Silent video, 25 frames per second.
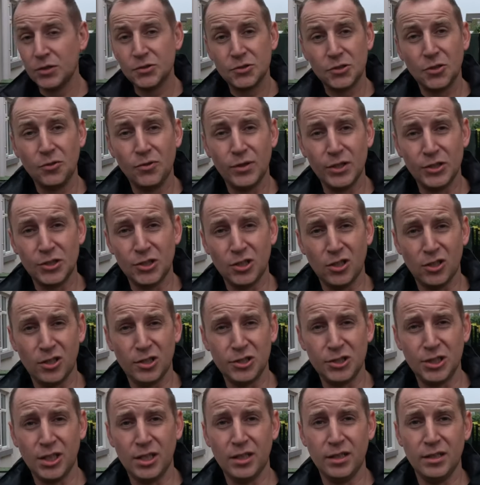to the
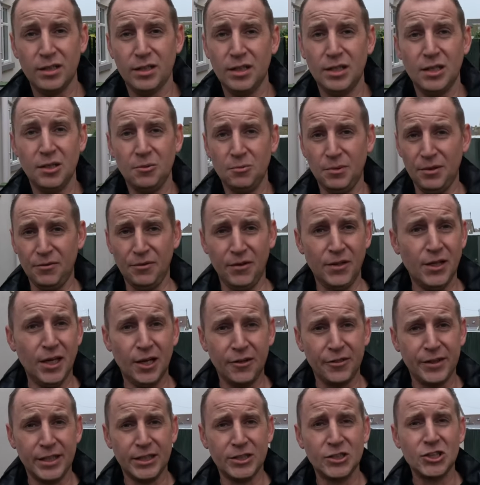charger with
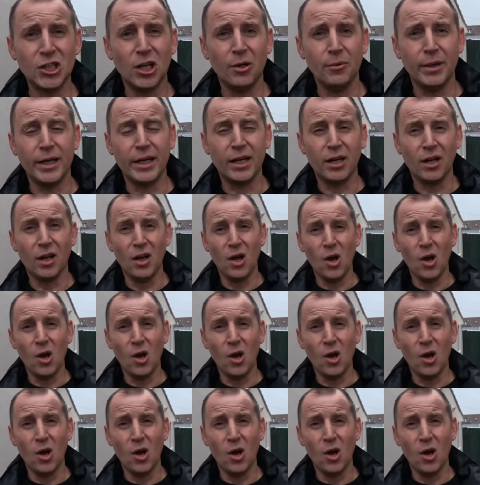nothing showing